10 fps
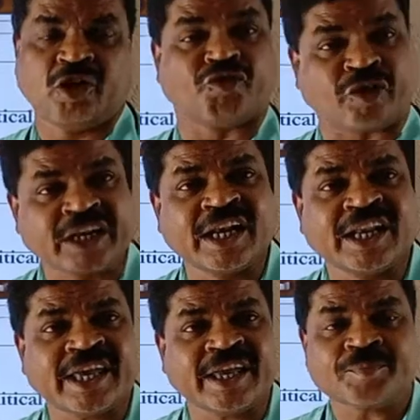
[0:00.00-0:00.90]

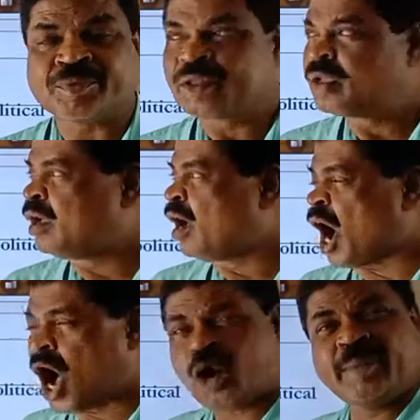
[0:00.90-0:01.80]
Finally,
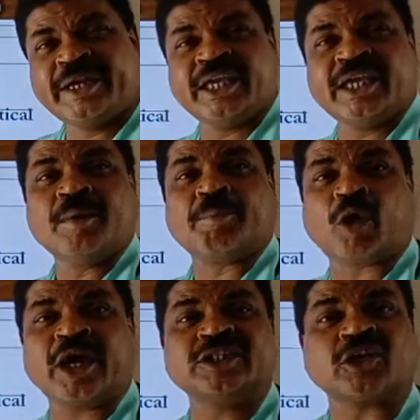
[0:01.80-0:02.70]
how many
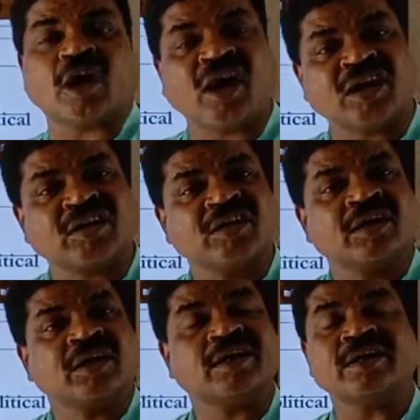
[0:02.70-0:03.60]
points
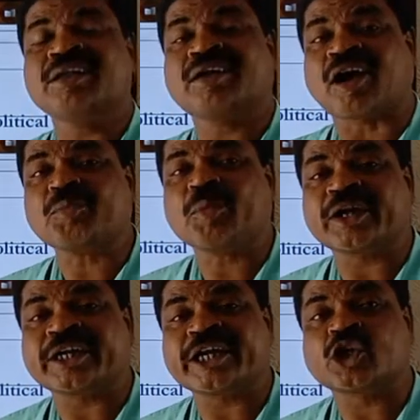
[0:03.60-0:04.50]
are
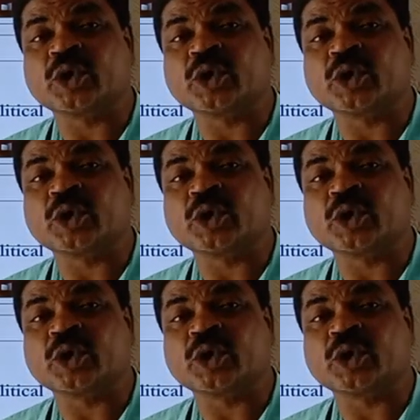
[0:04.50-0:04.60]
incorporated to